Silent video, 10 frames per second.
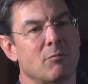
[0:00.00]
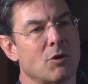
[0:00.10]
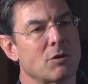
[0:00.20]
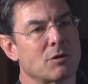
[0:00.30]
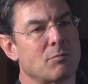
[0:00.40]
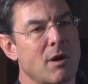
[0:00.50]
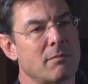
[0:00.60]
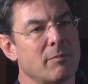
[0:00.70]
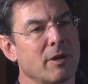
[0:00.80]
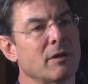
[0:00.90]
a merged
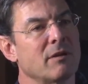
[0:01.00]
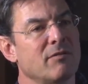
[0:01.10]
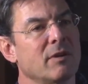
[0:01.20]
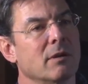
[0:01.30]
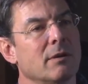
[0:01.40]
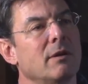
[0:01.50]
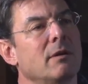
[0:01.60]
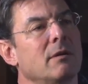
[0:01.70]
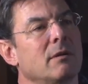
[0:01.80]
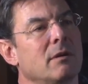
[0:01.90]
probability
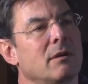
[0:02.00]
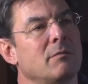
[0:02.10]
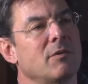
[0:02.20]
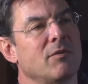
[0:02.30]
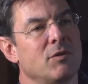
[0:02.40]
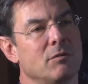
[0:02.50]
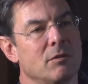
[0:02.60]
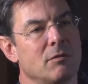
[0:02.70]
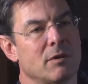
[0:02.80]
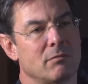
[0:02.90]
field
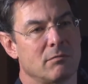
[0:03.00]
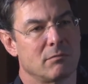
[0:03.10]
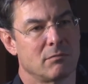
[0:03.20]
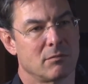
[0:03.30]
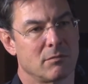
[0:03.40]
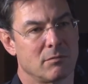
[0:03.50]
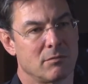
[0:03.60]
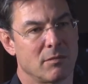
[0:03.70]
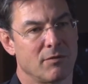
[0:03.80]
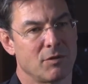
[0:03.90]
if you
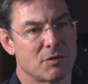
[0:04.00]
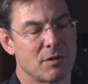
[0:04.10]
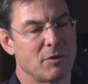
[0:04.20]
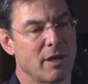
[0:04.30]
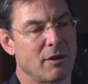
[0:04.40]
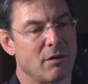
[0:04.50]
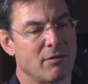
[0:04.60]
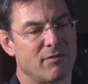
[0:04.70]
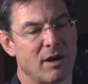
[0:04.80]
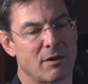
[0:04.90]

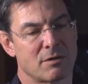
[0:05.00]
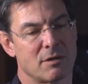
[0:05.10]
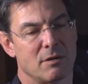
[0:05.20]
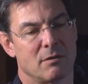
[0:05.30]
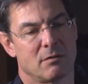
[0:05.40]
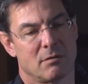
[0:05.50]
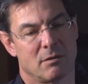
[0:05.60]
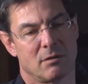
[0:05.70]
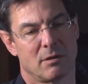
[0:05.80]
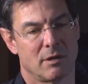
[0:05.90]
simulate all the fires
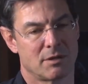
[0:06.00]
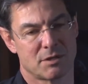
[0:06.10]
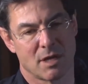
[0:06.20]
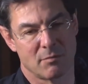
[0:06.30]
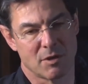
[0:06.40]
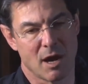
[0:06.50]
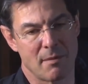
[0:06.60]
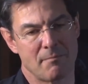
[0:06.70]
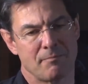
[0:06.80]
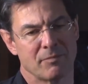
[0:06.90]
at the same
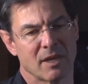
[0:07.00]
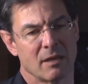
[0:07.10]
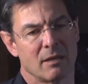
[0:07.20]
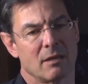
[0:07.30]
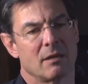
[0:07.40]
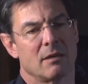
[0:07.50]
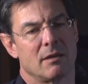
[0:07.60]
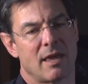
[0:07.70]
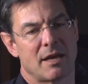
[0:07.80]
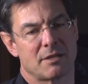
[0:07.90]
time.
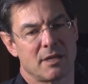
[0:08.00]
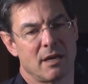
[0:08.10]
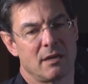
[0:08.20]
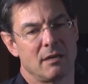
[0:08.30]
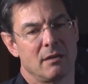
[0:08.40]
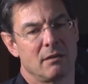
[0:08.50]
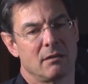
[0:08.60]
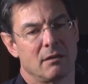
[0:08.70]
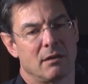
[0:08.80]
That said,